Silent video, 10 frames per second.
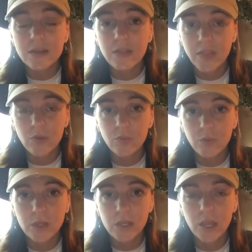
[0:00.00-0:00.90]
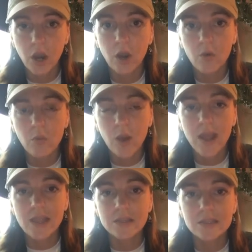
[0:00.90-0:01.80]
They really are
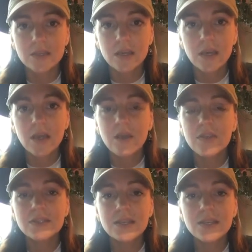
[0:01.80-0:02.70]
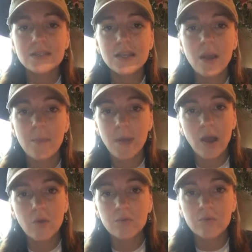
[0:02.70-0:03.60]
white. This isn't
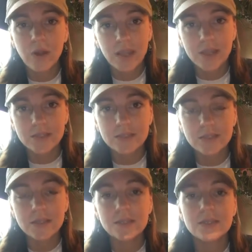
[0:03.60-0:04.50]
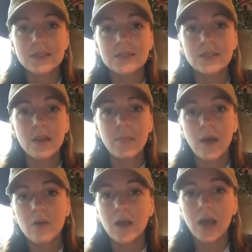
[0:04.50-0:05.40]
about race. This isn't
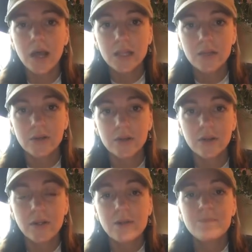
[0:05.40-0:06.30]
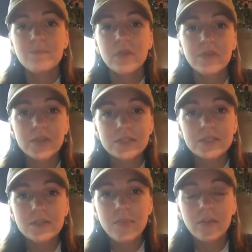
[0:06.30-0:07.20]
about color. This
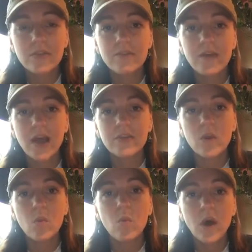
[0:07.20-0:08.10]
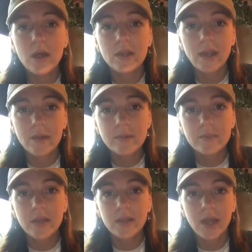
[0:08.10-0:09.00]
is about the fact that, one, Ammon
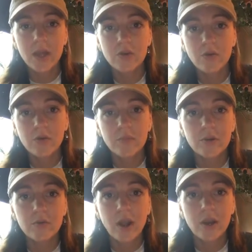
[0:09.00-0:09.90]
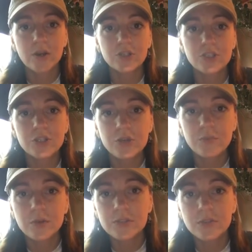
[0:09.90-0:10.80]
Bundy had no criminal record. Two,
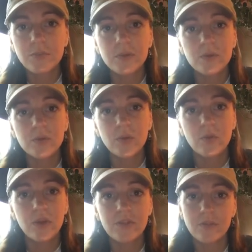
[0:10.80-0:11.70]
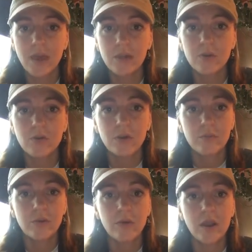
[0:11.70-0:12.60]
most of the people who went with him had no
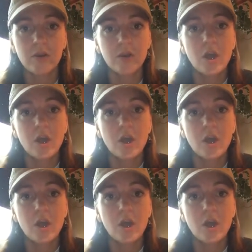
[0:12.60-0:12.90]
criminal record.